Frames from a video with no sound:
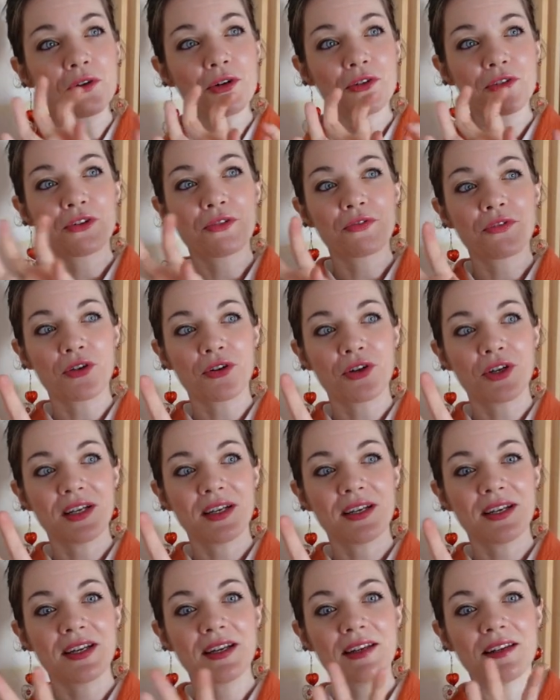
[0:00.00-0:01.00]

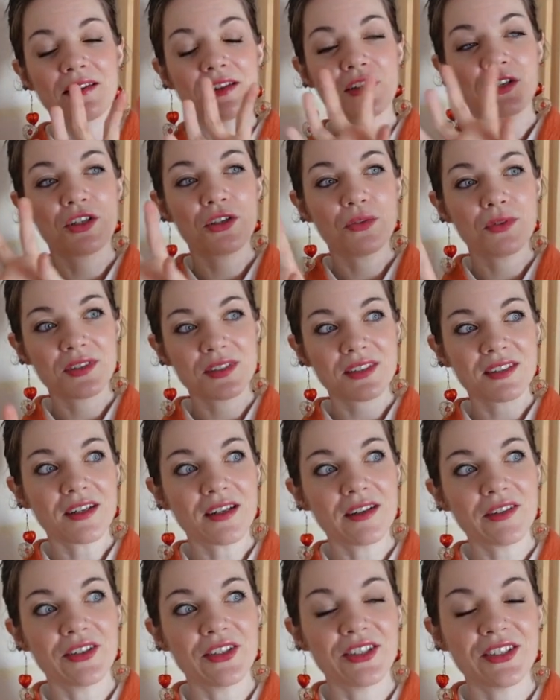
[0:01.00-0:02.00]
corduroy in the cutest
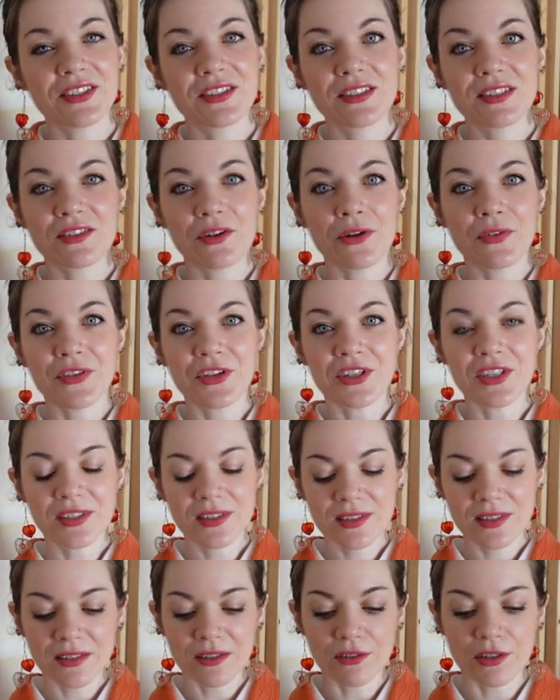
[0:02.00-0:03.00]
colors on their
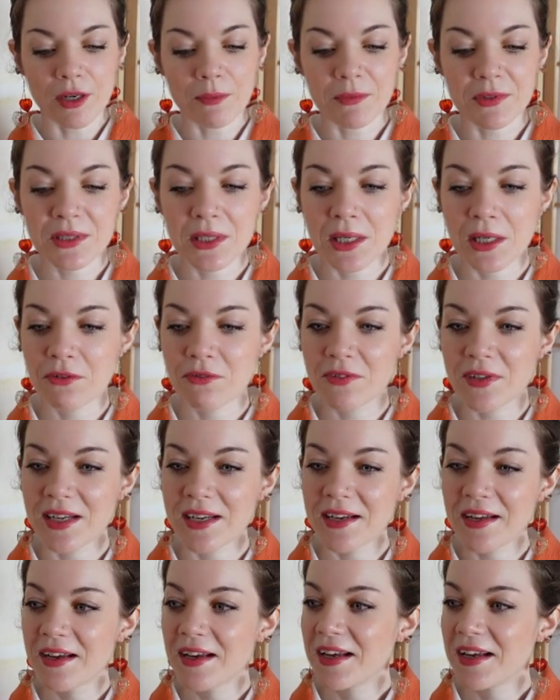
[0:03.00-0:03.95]
Instagram it was kind of like